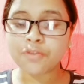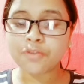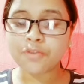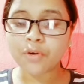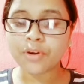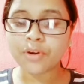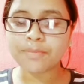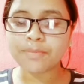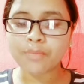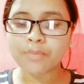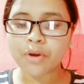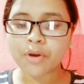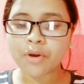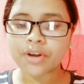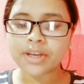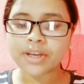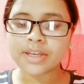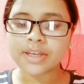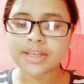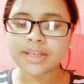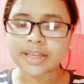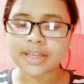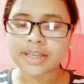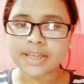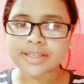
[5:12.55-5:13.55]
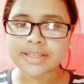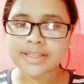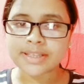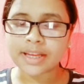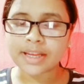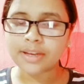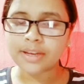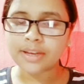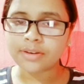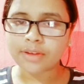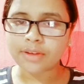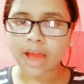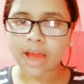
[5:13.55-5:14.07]
Four important thing is
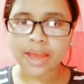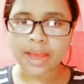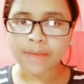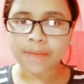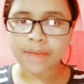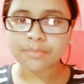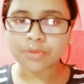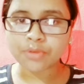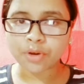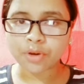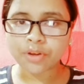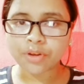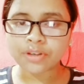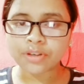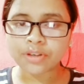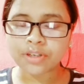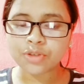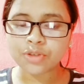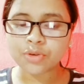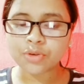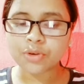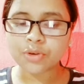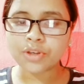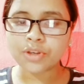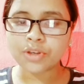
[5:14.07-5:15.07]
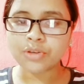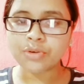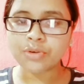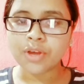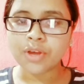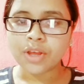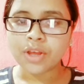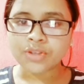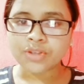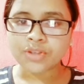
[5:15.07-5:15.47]
that I have already told you,